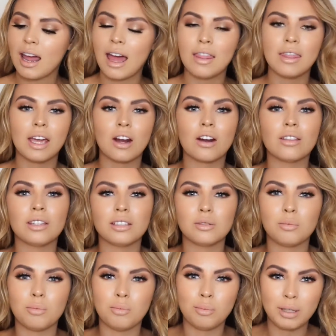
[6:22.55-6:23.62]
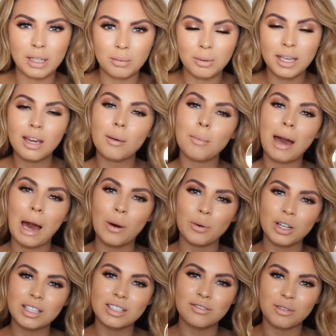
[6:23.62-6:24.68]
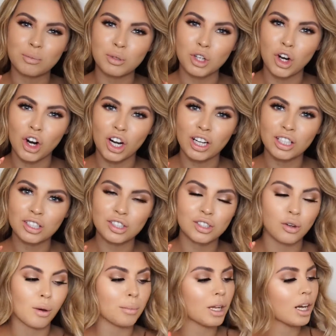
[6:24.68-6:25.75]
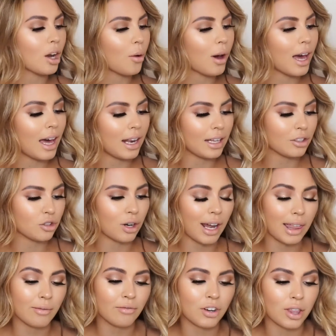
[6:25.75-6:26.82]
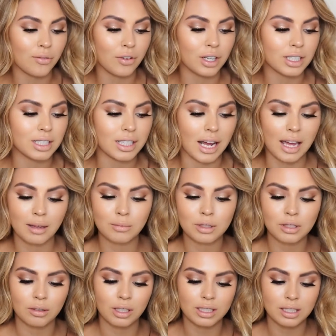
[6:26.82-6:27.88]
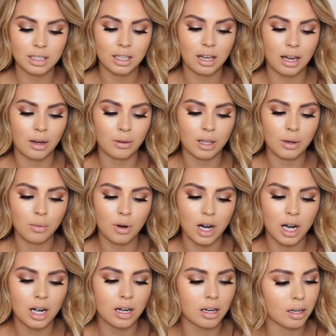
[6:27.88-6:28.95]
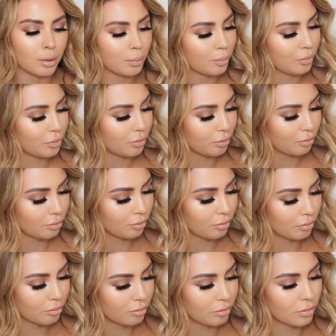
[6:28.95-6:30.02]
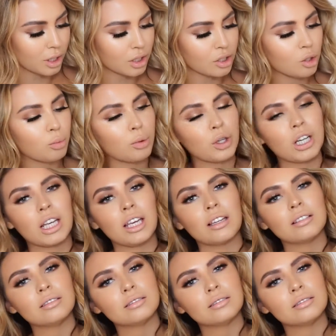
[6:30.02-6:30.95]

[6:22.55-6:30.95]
And there are these BB powders from Tarte. So I'm gonna go ahead and try them for the first time. So let's see how they work. They're so pretty.